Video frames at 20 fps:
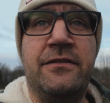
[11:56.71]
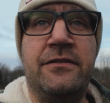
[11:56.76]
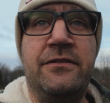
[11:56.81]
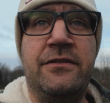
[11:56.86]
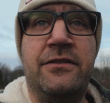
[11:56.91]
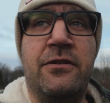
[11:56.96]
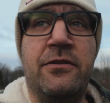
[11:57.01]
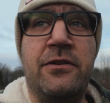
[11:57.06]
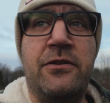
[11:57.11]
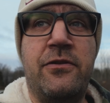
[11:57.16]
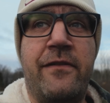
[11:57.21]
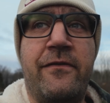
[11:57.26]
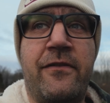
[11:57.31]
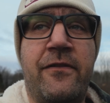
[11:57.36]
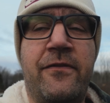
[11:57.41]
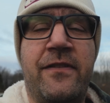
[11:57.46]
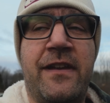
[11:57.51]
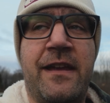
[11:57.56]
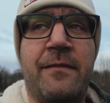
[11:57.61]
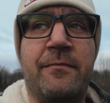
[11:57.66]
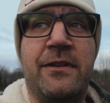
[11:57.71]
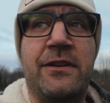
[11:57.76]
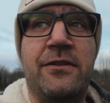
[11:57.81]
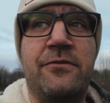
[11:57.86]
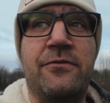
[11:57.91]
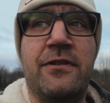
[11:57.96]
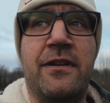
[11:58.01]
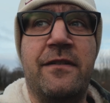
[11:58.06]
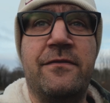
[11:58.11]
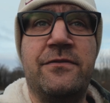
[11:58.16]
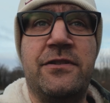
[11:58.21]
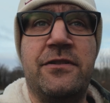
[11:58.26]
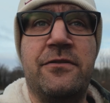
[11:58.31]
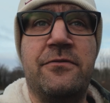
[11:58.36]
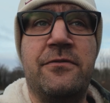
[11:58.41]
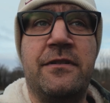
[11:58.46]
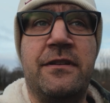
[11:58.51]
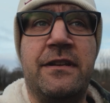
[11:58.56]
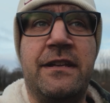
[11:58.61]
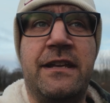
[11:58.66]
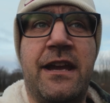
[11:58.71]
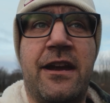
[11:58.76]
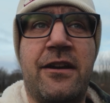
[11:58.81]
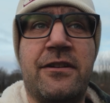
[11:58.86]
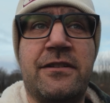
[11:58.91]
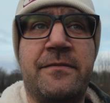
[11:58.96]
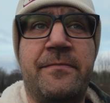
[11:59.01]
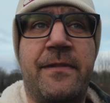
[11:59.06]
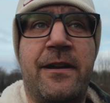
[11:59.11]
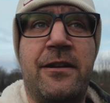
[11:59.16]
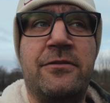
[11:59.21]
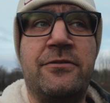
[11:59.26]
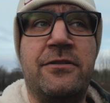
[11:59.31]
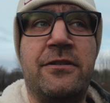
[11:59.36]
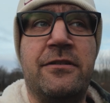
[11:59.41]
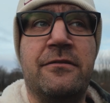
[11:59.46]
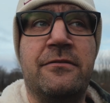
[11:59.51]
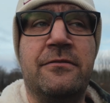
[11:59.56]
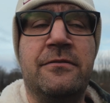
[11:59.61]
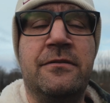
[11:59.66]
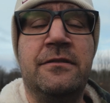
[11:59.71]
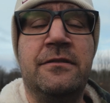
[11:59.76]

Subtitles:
don't you have a family who loves you and cares about you?